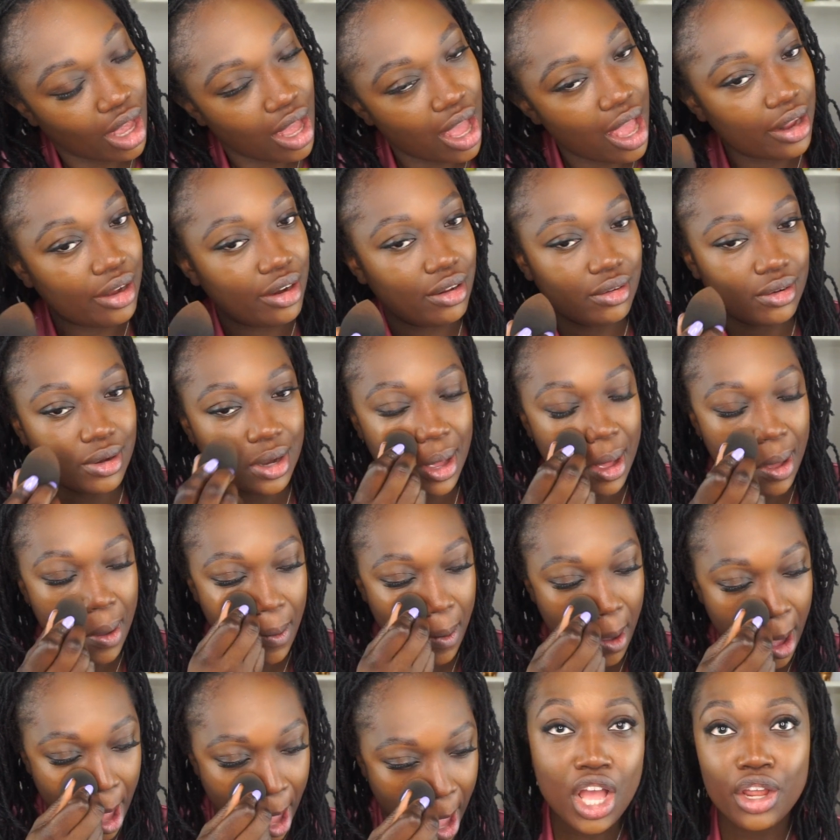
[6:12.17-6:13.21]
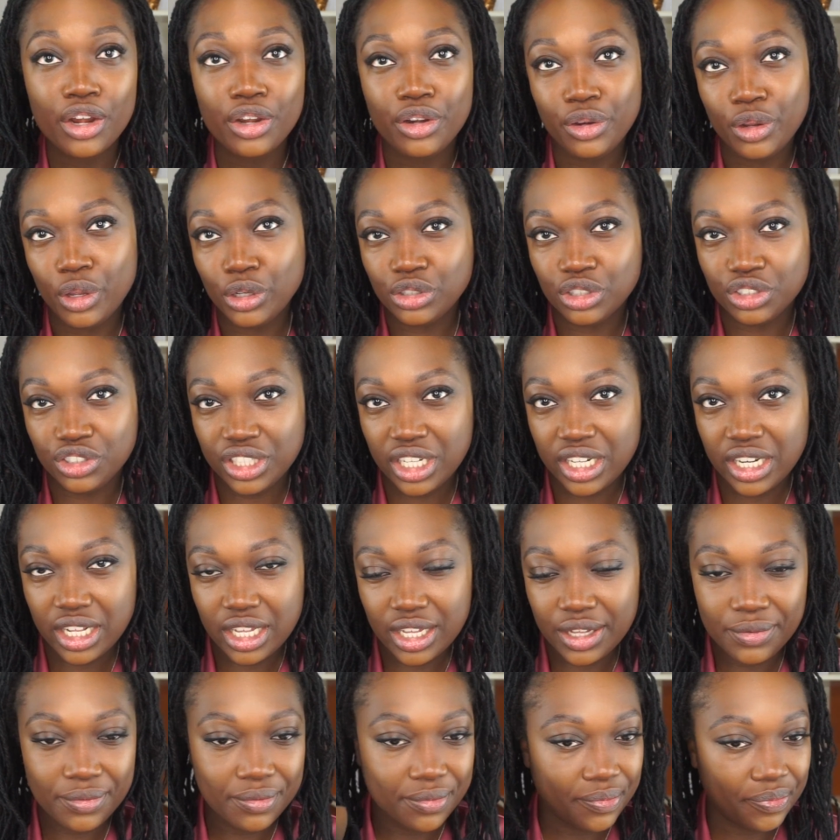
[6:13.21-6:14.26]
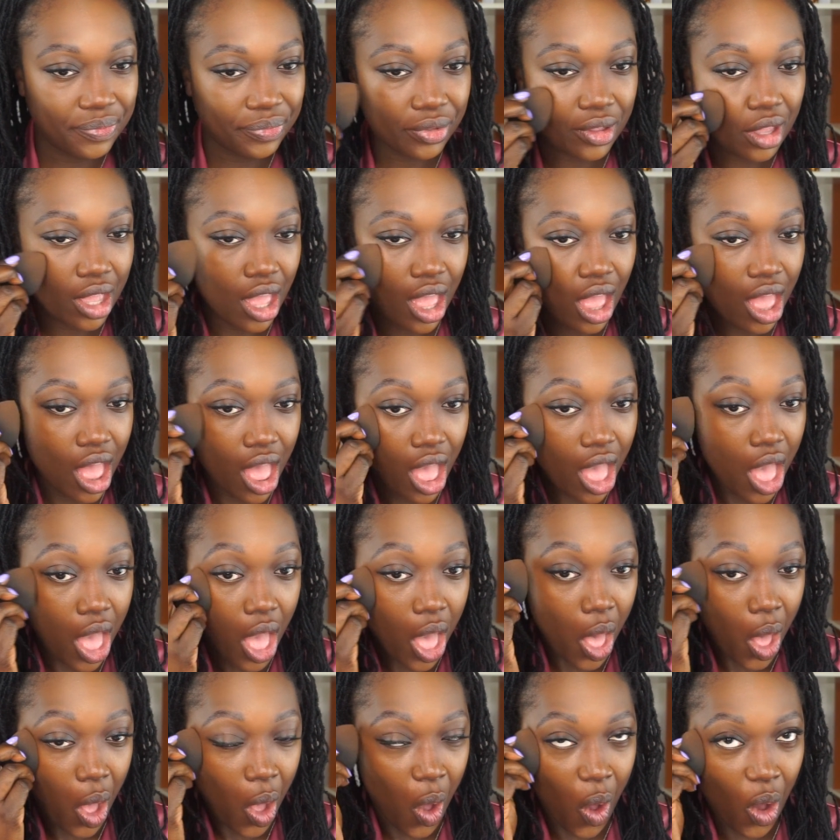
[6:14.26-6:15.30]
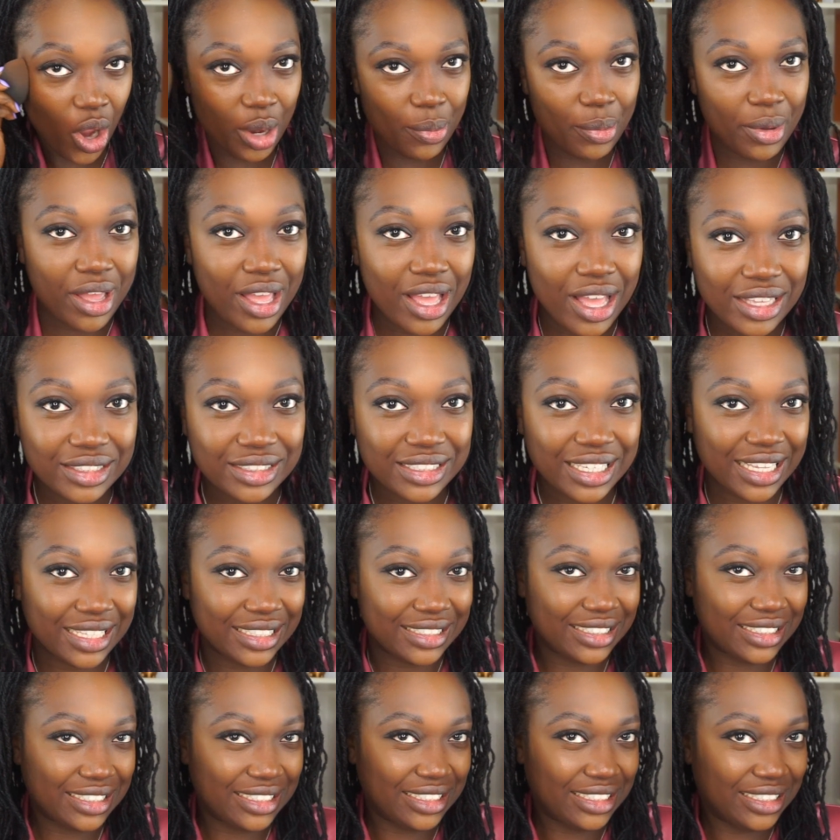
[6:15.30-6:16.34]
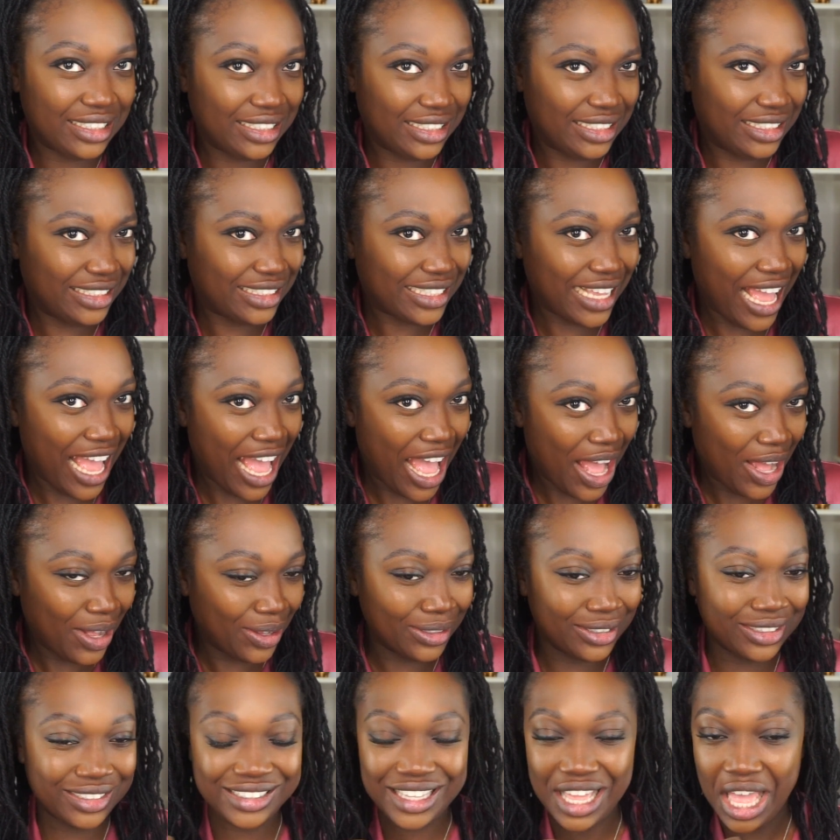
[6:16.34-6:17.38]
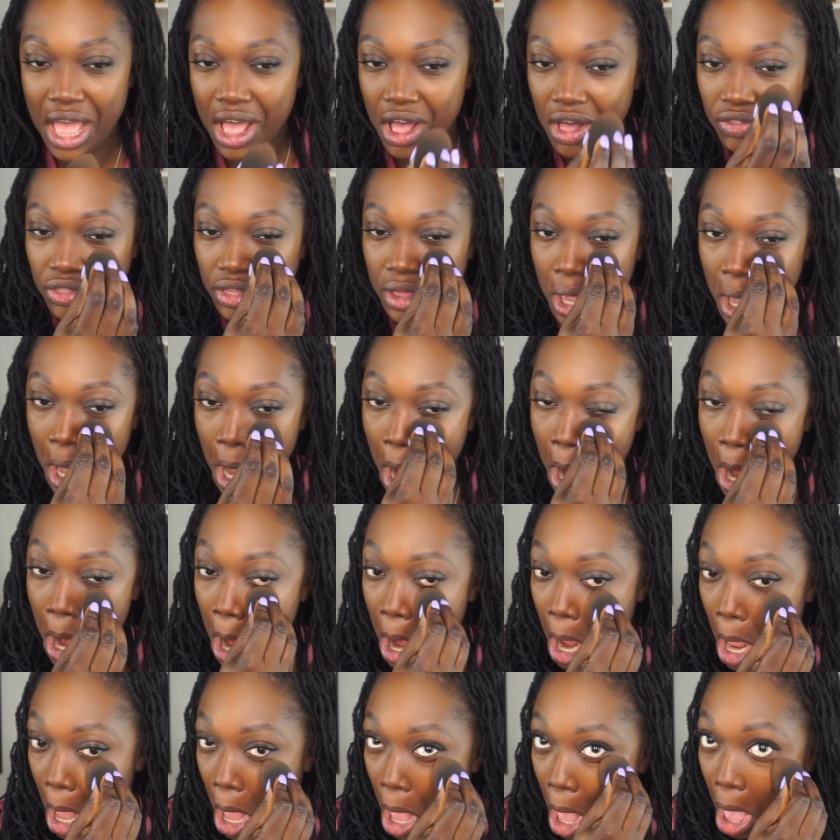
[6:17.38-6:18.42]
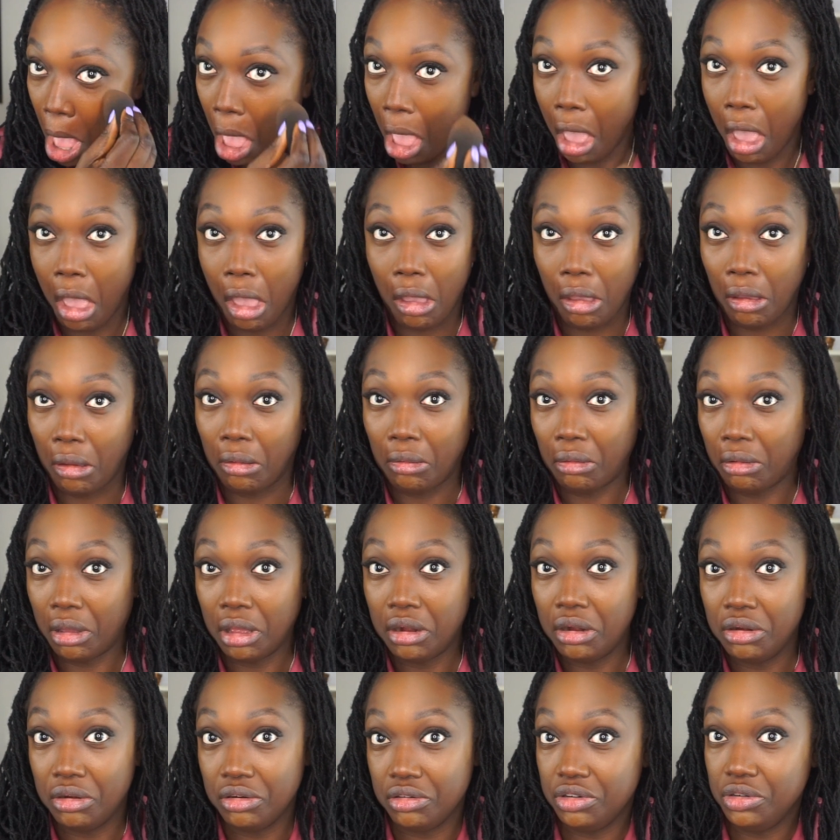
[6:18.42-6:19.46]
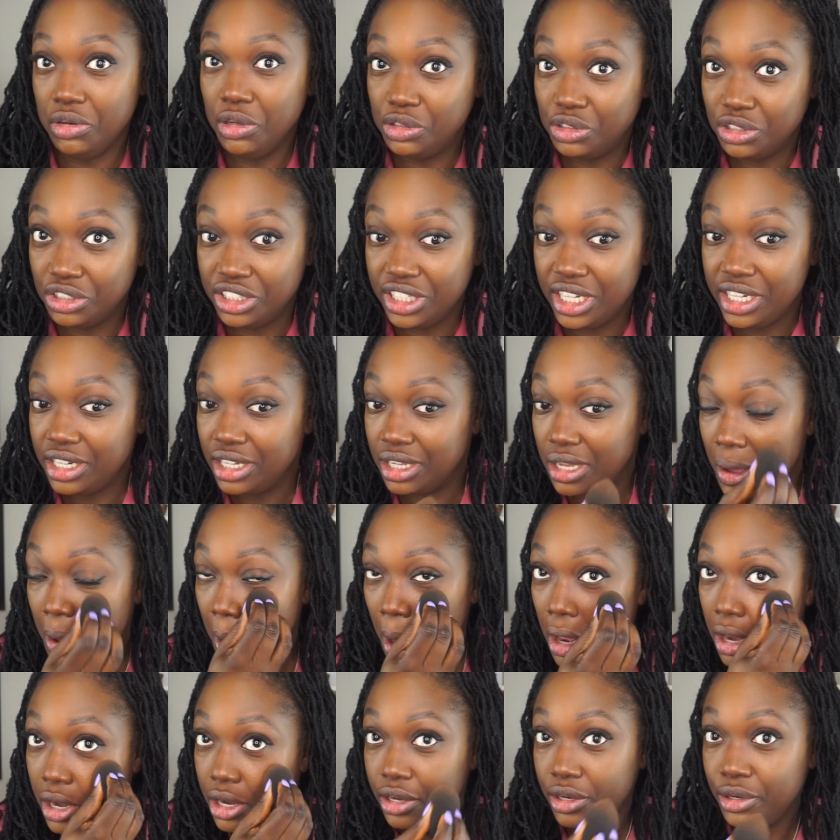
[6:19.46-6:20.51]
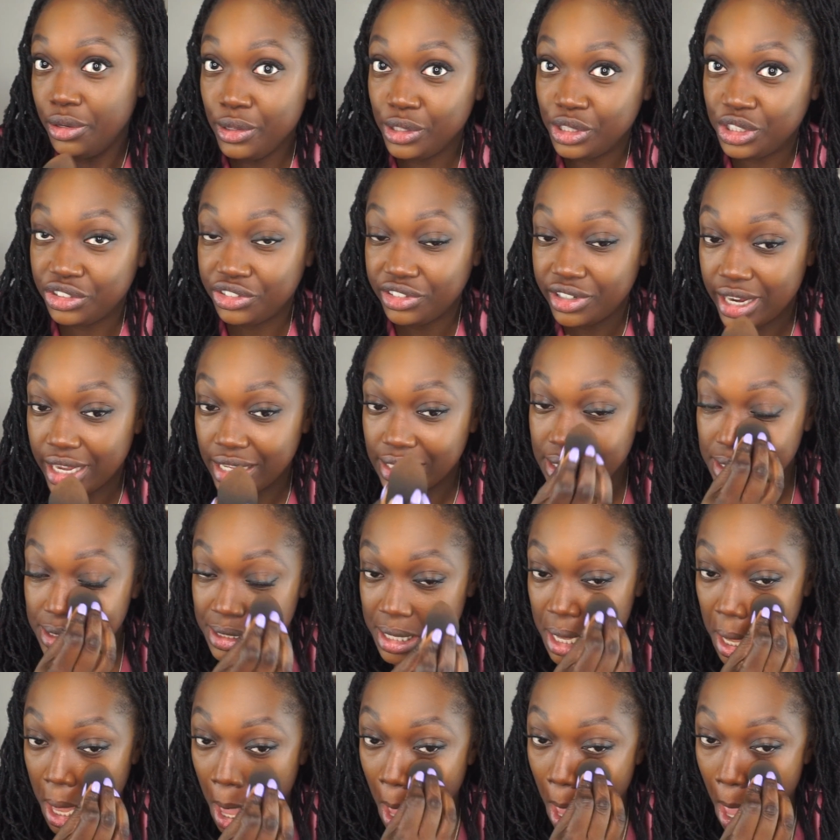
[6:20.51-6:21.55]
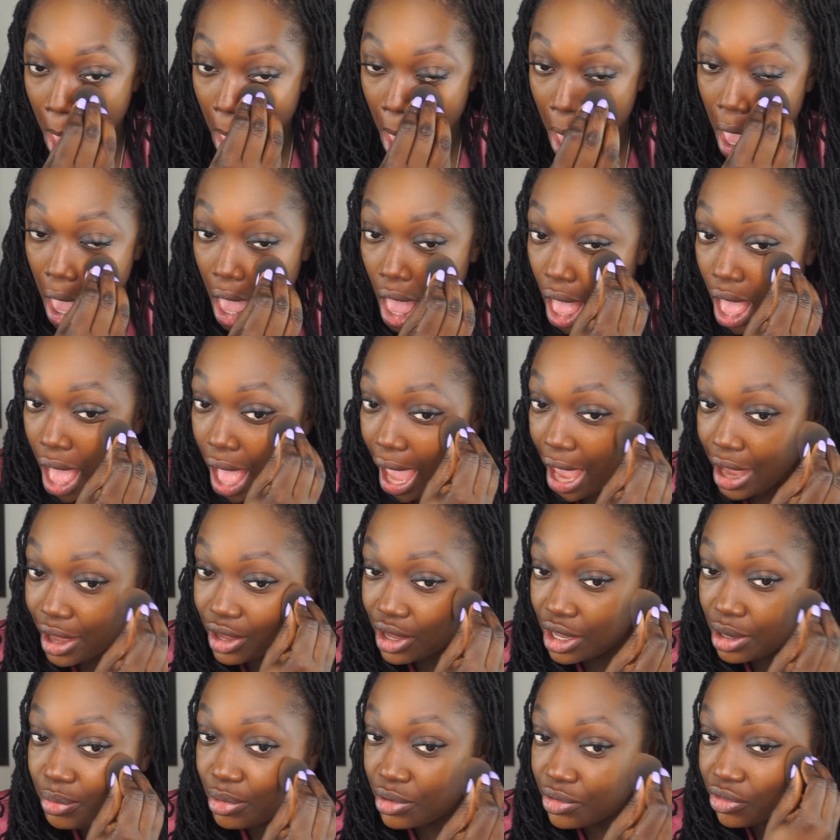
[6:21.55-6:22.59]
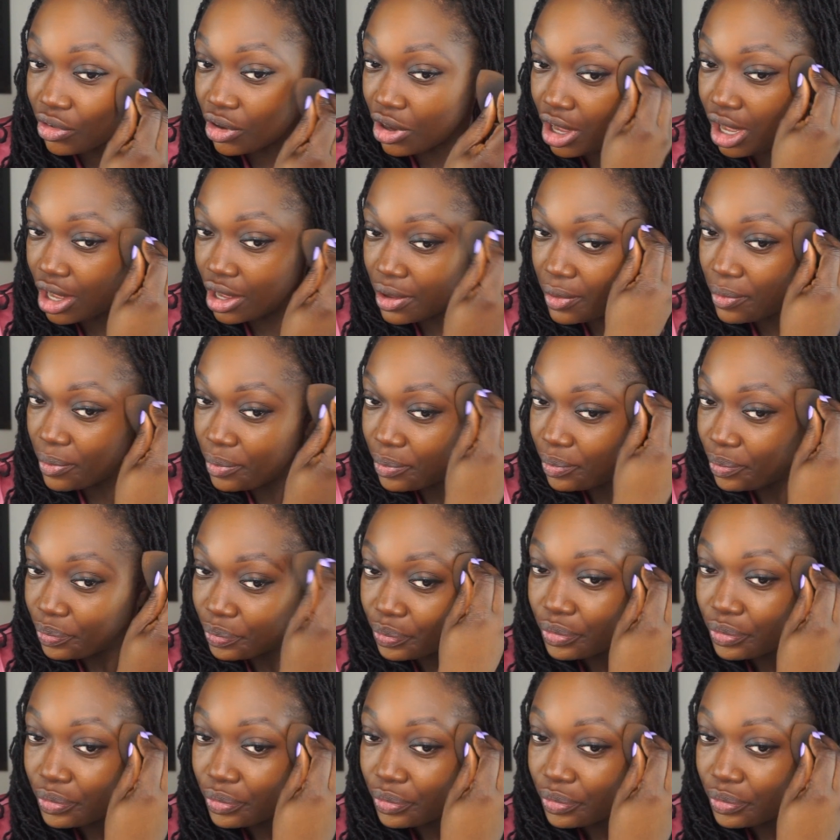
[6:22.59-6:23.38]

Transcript: I don't know, Neutrogena. Only because it sounds healthier. I don't know, Neutrogena, nutrients. I could be wrong.